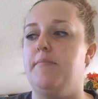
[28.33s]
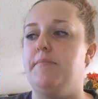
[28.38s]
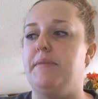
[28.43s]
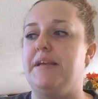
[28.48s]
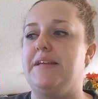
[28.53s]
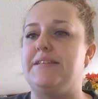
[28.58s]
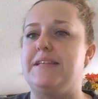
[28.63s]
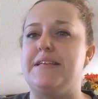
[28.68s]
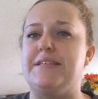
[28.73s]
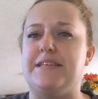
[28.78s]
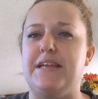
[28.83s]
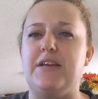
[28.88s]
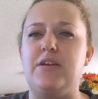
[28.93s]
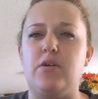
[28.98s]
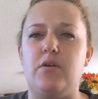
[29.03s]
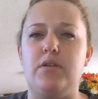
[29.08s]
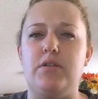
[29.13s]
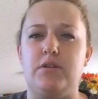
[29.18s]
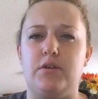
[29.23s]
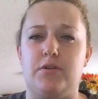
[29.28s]
because I did
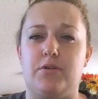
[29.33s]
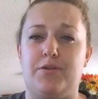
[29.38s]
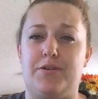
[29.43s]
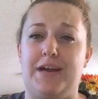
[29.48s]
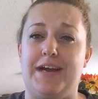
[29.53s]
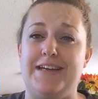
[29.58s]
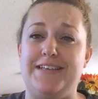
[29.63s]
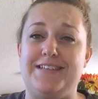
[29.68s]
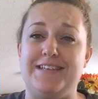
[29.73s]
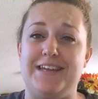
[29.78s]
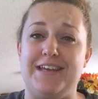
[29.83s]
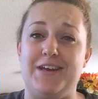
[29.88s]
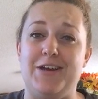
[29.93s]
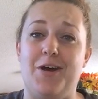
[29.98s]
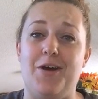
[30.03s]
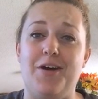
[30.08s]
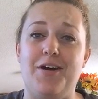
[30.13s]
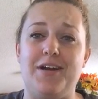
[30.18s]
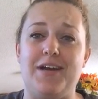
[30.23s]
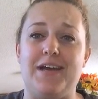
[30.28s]
go a little crazy in
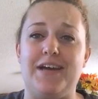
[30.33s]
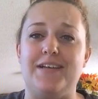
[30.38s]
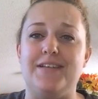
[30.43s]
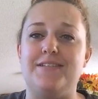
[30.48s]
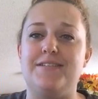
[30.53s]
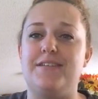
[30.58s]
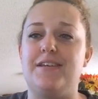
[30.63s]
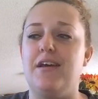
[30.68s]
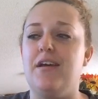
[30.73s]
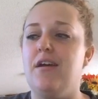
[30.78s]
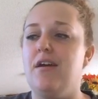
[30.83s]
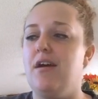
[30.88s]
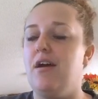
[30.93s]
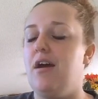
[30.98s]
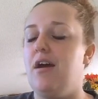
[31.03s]
August.